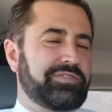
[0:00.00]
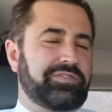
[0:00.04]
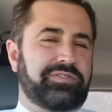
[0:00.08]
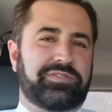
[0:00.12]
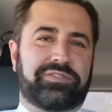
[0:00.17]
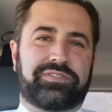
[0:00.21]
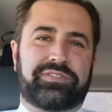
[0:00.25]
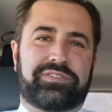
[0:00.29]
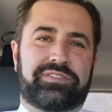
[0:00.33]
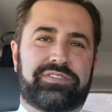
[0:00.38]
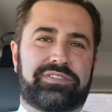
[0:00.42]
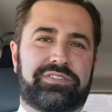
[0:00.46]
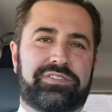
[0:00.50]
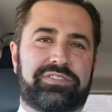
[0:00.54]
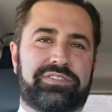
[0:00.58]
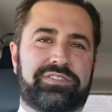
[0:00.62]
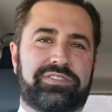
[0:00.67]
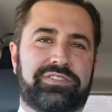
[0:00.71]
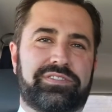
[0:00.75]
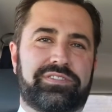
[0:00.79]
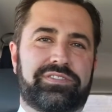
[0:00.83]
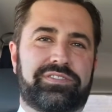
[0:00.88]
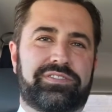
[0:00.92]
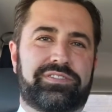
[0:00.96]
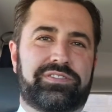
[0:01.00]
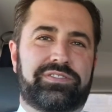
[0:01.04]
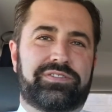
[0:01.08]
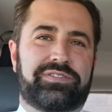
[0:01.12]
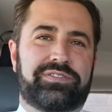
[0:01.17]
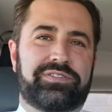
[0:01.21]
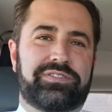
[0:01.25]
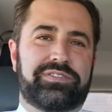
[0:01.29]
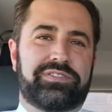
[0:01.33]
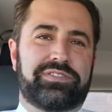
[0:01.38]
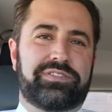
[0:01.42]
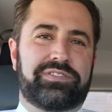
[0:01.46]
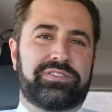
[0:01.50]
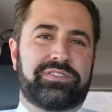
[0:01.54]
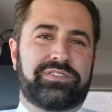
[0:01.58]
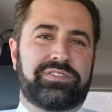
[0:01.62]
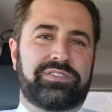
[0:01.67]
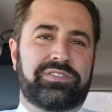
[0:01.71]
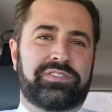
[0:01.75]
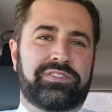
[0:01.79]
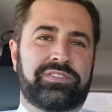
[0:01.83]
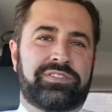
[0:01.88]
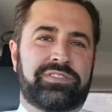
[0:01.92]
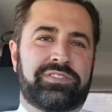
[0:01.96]

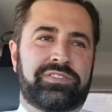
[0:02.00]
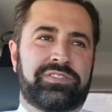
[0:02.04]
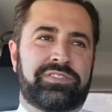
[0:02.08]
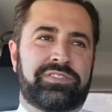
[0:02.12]
No words are spoken by the person on screen.